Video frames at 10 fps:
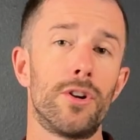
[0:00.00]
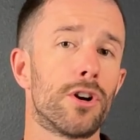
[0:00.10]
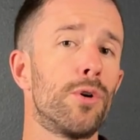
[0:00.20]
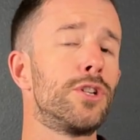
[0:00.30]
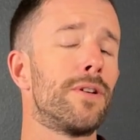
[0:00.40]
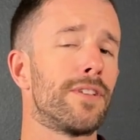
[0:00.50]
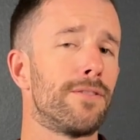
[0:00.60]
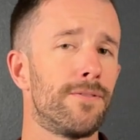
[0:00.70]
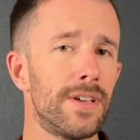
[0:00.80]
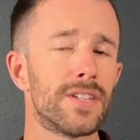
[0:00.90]
you're going to have a
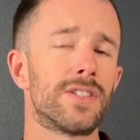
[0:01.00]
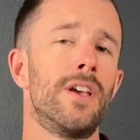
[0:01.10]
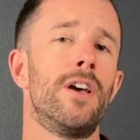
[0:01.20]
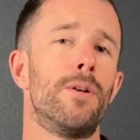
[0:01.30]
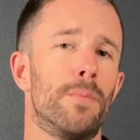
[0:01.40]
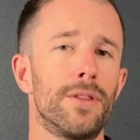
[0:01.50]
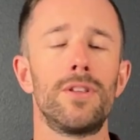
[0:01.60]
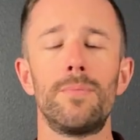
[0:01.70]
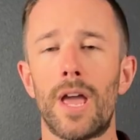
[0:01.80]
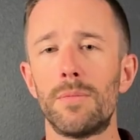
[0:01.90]
fixed
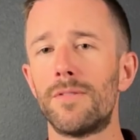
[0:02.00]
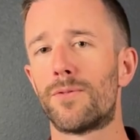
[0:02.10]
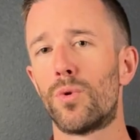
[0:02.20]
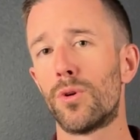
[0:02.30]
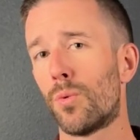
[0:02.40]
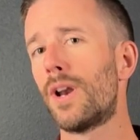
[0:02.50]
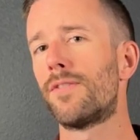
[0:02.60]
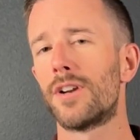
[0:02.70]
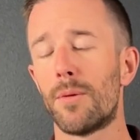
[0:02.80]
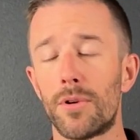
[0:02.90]
monthly payment for
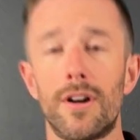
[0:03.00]
whatever number